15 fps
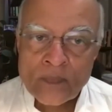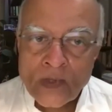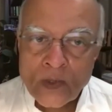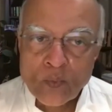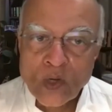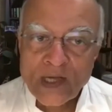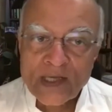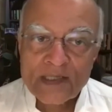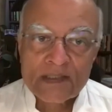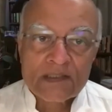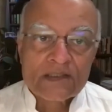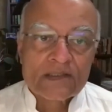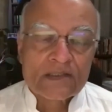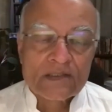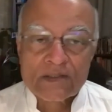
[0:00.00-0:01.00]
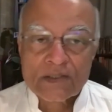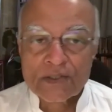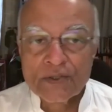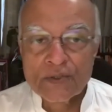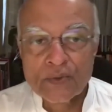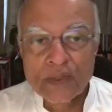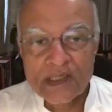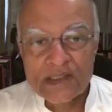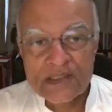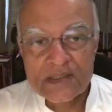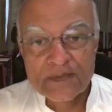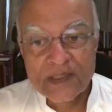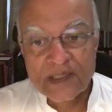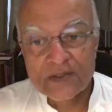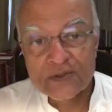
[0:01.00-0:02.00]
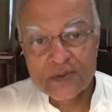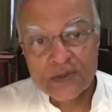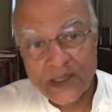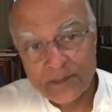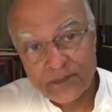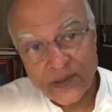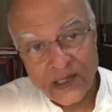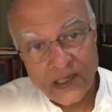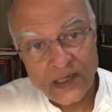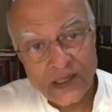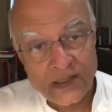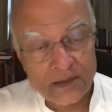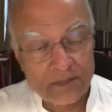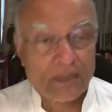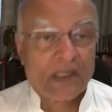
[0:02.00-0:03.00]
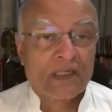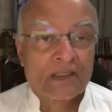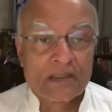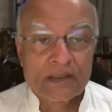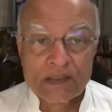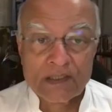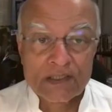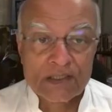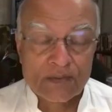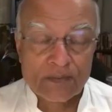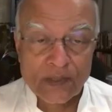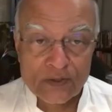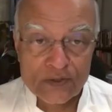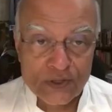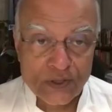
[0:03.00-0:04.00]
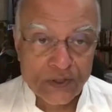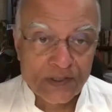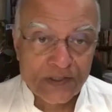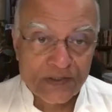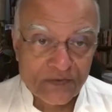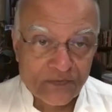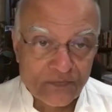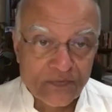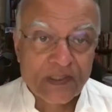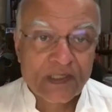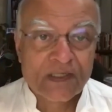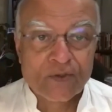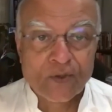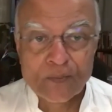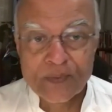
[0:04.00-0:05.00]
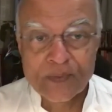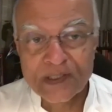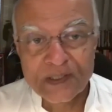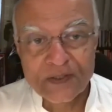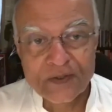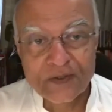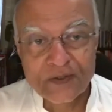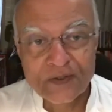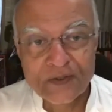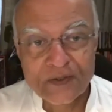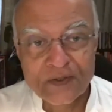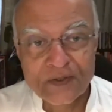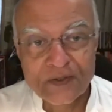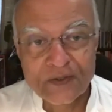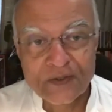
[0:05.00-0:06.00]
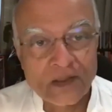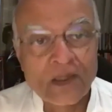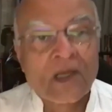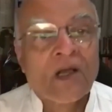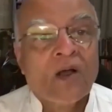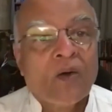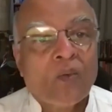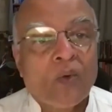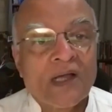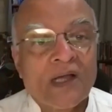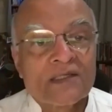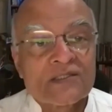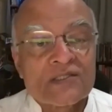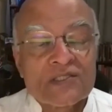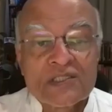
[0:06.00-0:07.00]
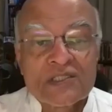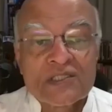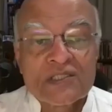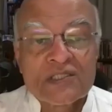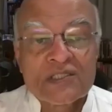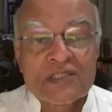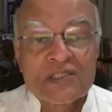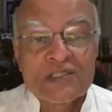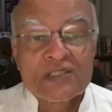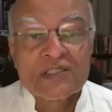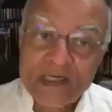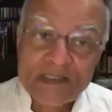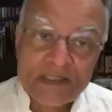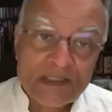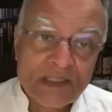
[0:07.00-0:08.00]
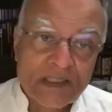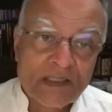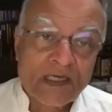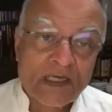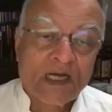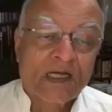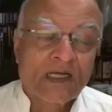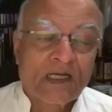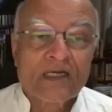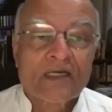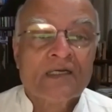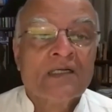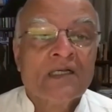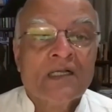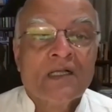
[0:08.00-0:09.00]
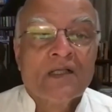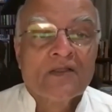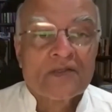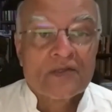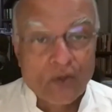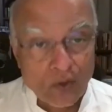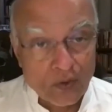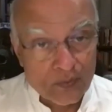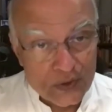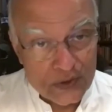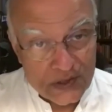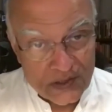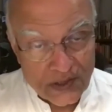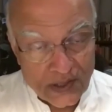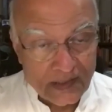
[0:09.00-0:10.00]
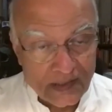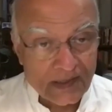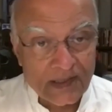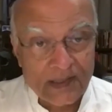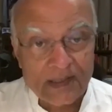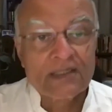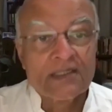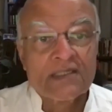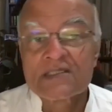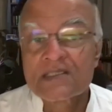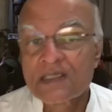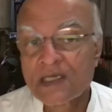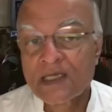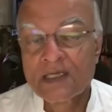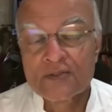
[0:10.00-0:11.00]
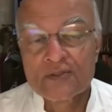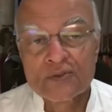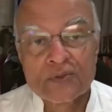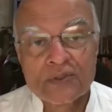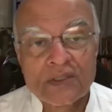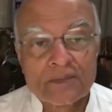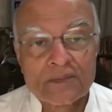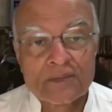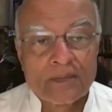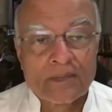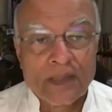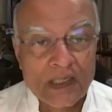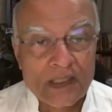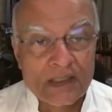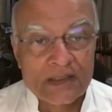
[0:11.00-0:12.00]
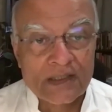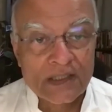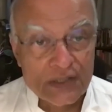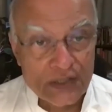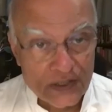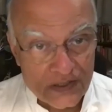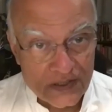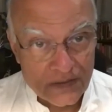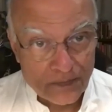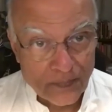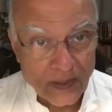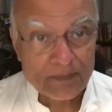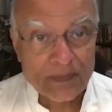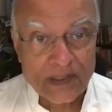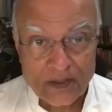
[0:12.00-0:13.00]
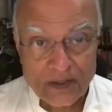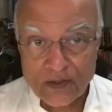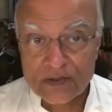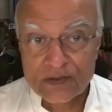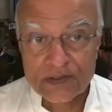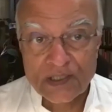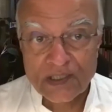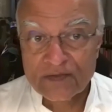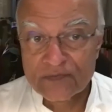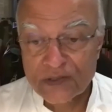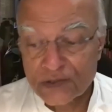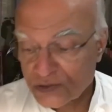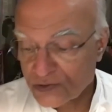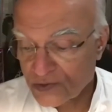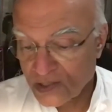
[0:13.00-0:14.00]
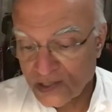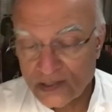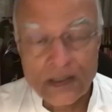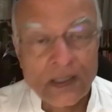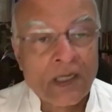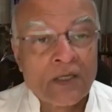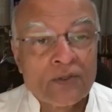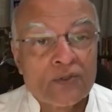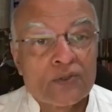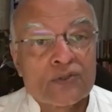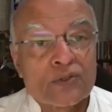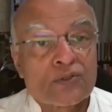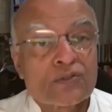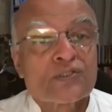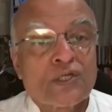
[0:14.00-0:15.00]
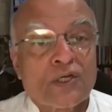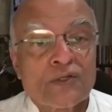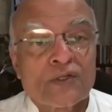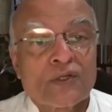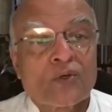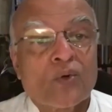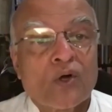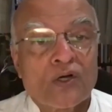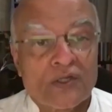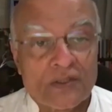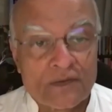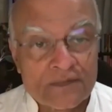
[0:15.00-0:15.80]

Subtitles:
Why does the US speak to Nepal and Bangladesh about joining the free and open Indo-Pacific? Why does the Chinese ambassador in Dhaka almost threateningly say to the Bangladeshis in public on television that you shouldn't join the Quad?